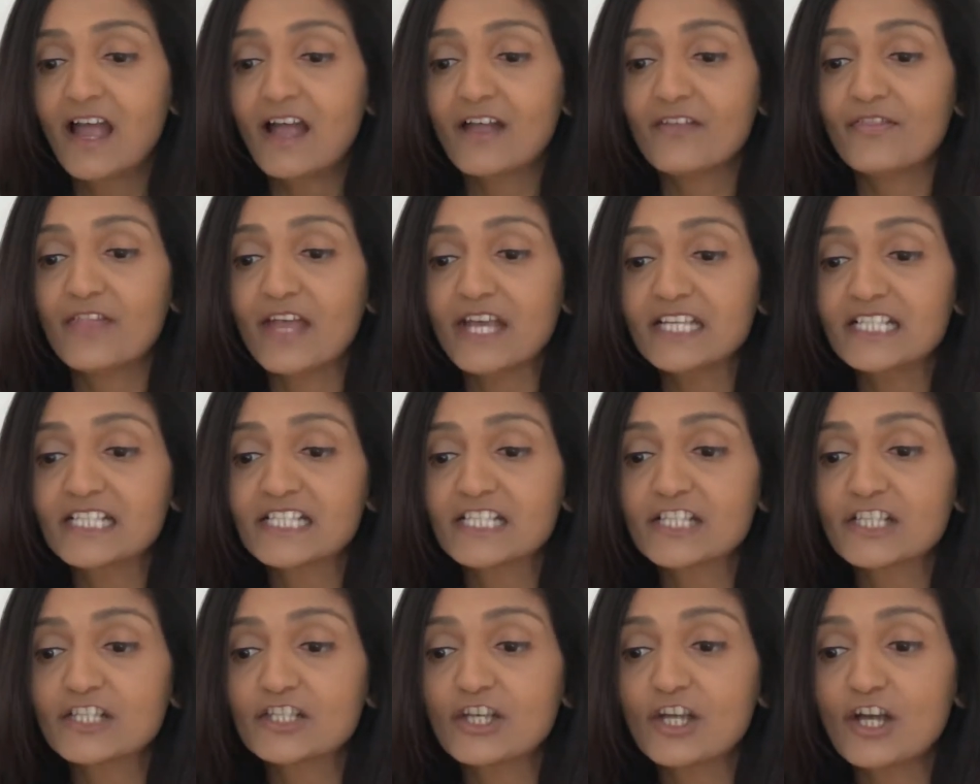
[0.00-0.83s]
They
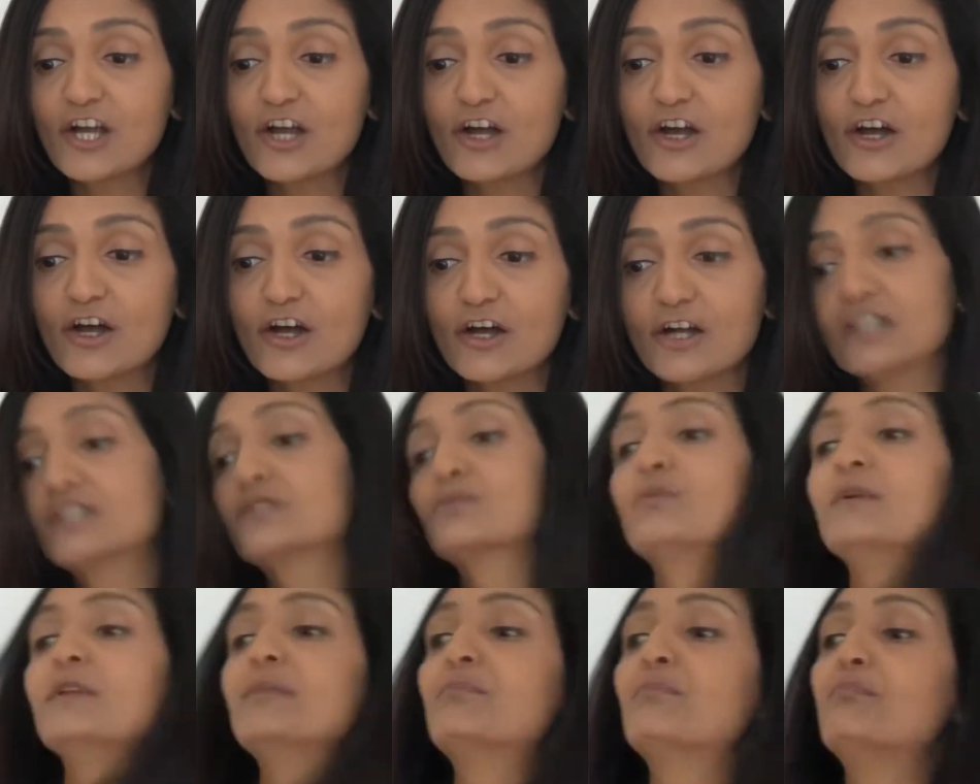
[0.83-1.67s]
stirred
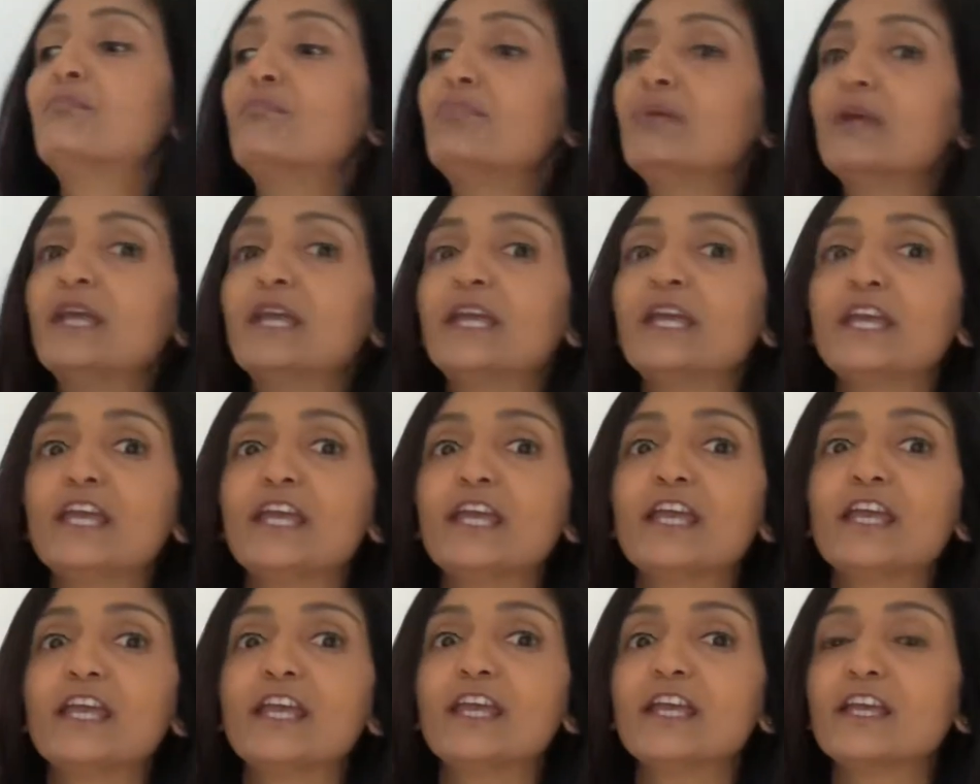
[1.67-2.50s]
with
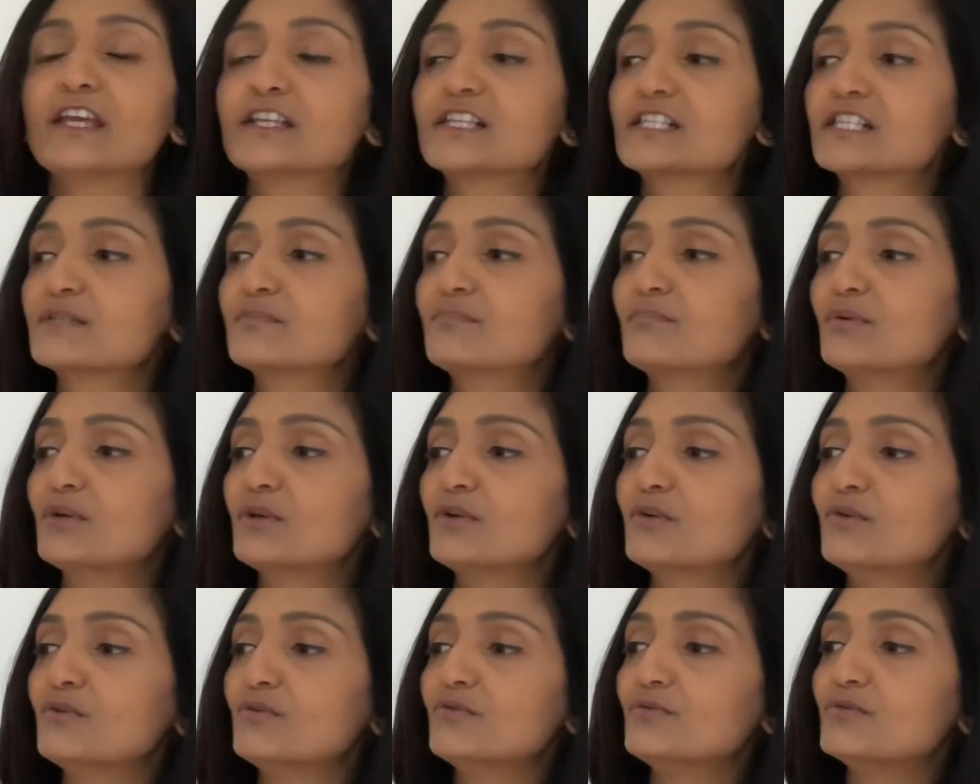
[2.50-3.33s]
big
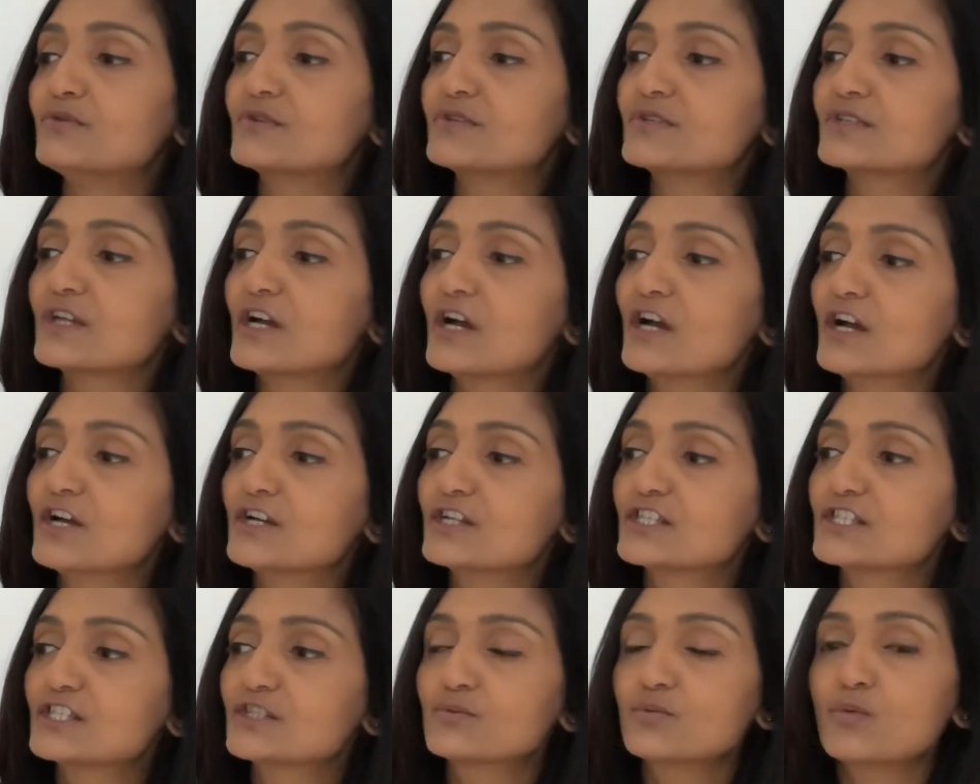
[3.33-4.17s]
spoons,
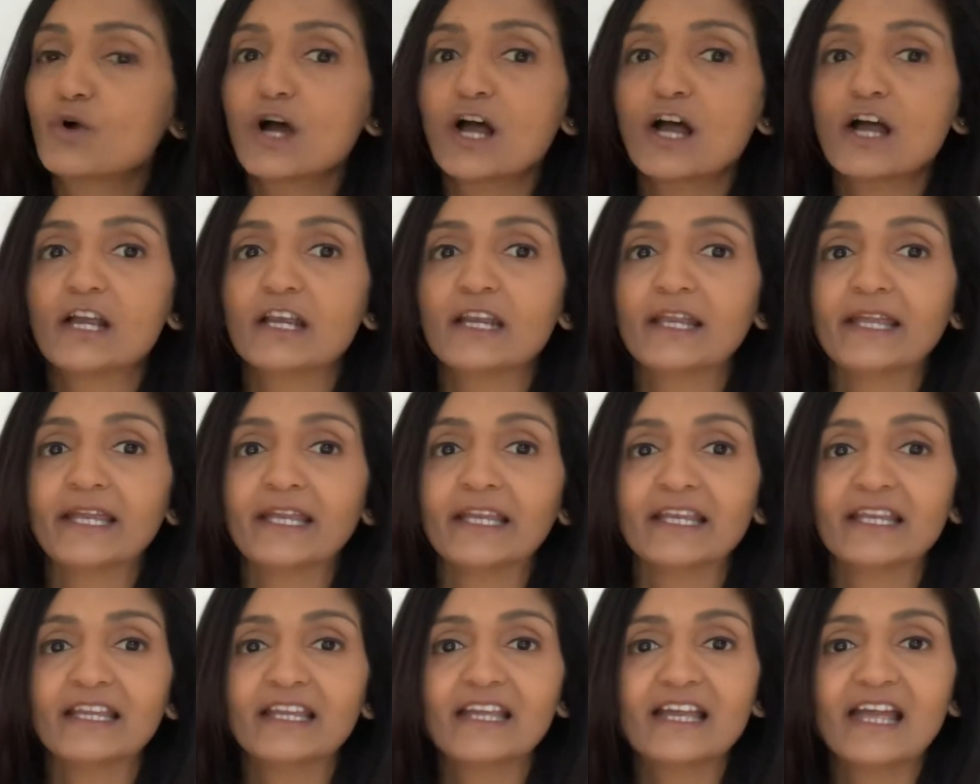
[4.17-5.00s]
swirling
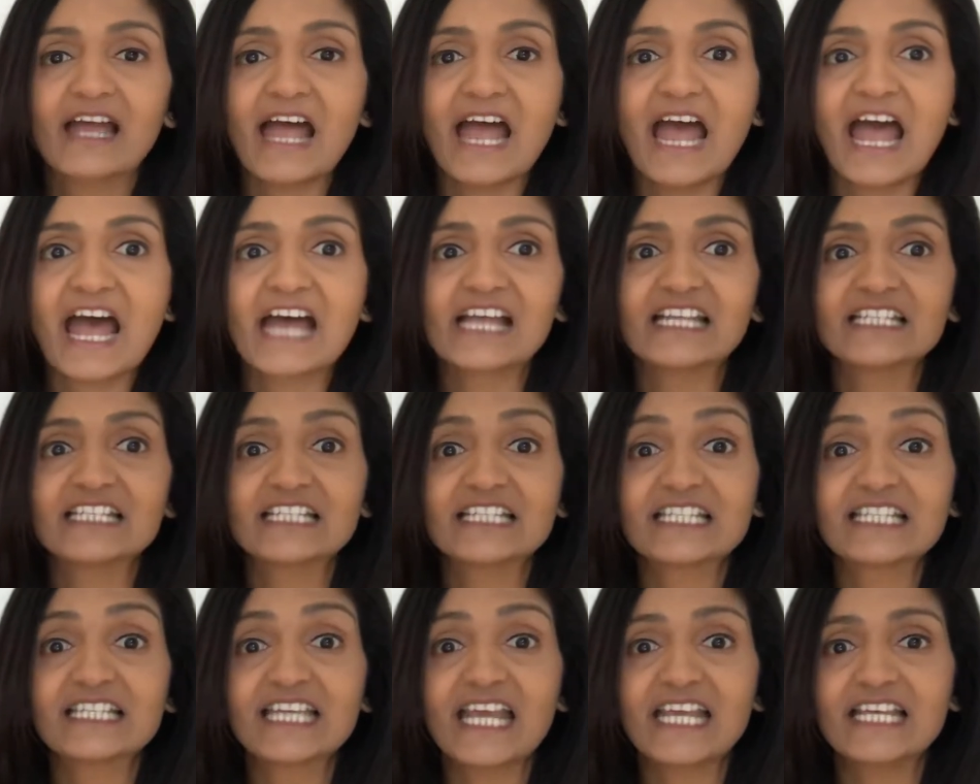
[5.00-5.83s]
and
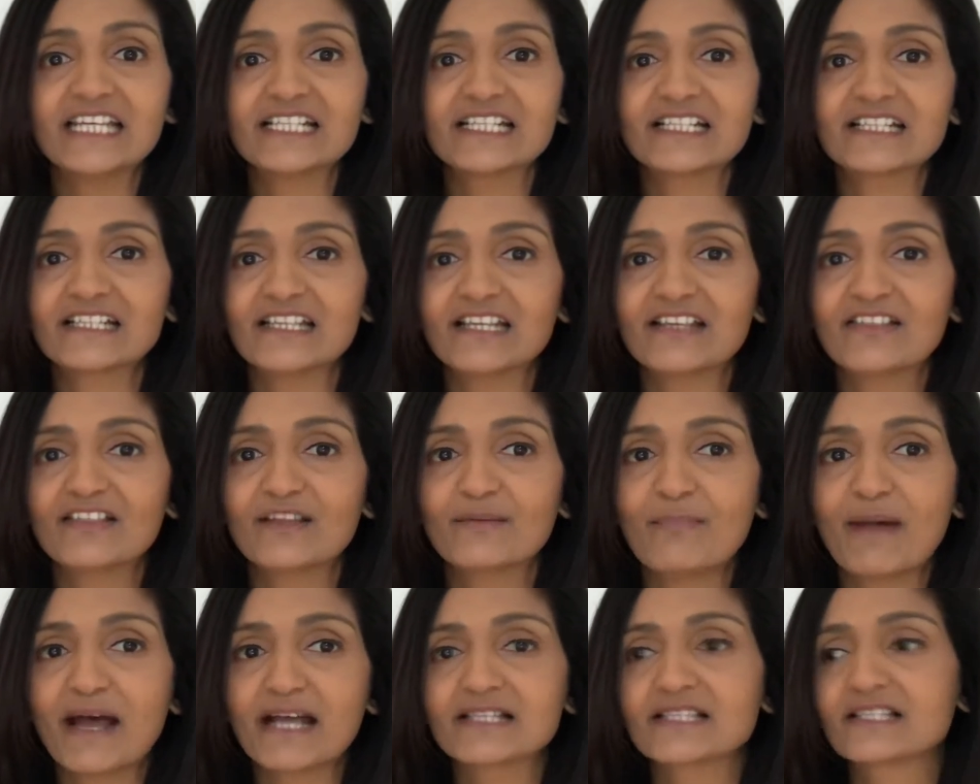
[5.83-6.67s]
tasting the
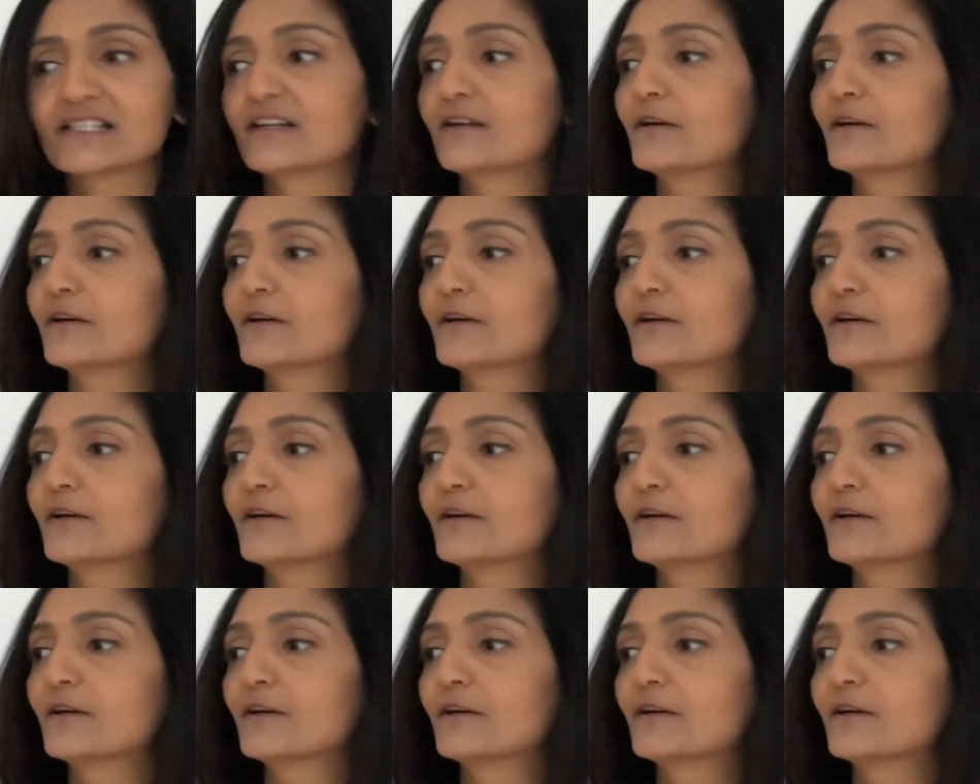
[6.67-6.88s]
batter.